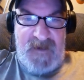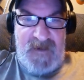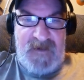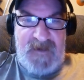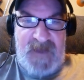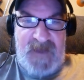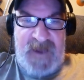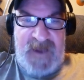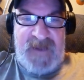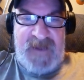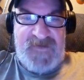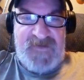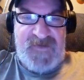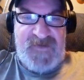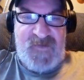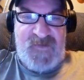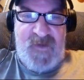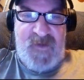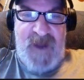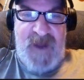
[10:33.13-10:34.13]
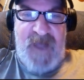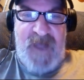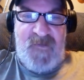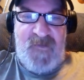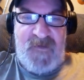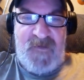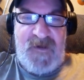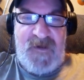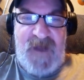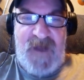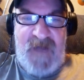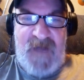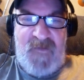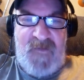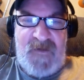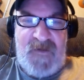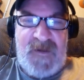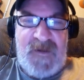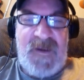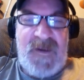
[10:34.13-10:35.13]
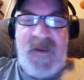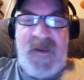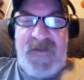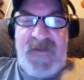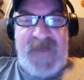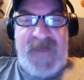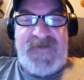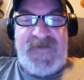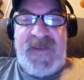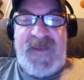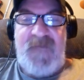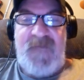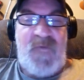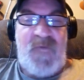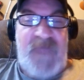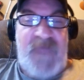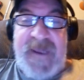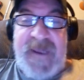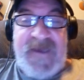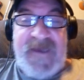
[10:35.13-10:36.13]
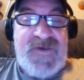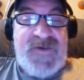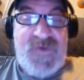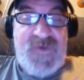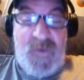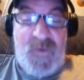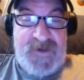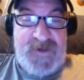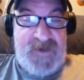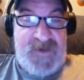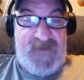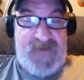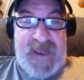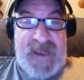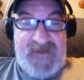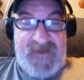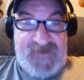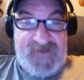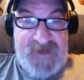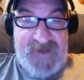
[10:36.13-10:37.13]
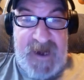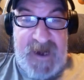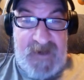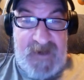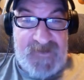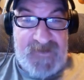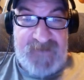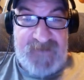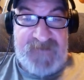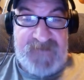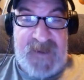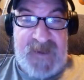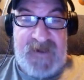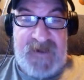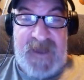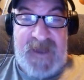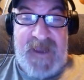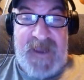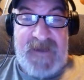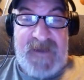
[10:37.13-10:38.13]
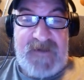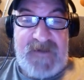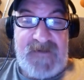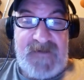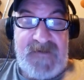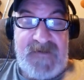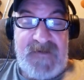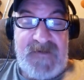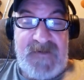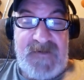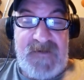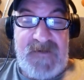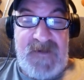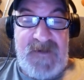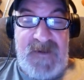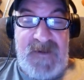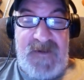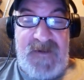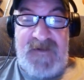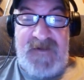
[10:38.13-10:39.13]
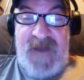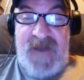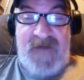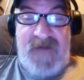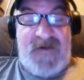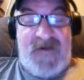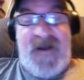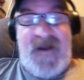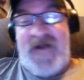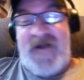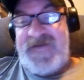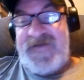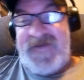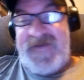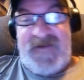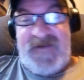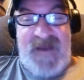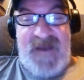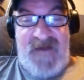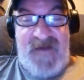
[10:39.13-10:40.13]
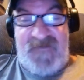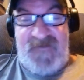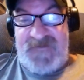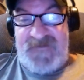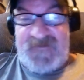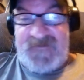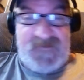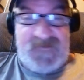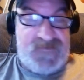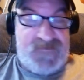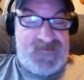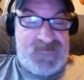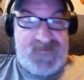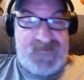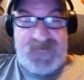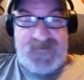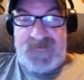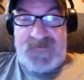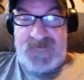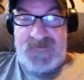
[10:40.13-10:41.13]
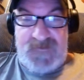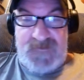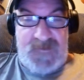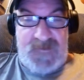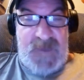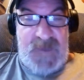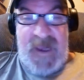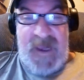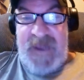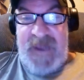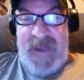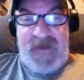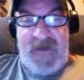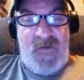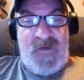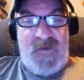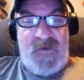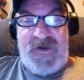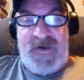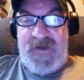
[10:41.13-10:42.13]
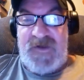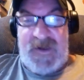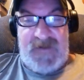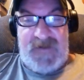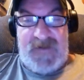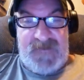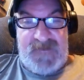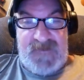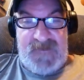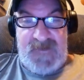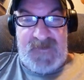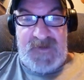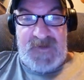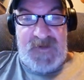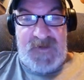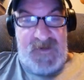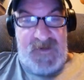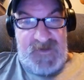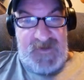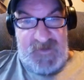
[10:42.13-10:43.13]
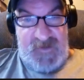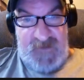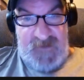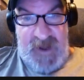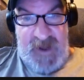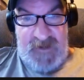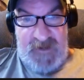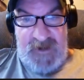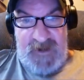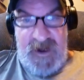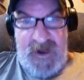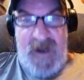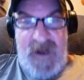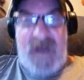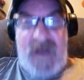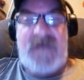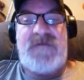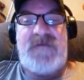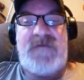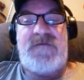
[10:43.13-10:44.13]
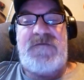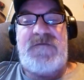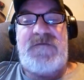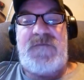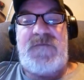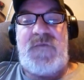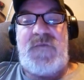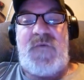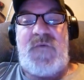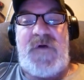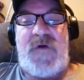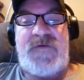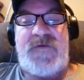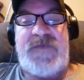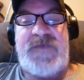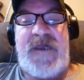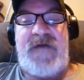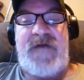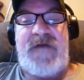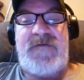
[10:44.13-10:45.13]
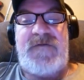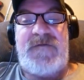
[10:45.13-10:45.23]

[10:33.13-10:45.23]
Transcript: And this is where I, I want. They said, Well, they can join you downstairs if they like. Dr. Gautt said, No, I ain't going to do it. So Dr. Gautt walks out.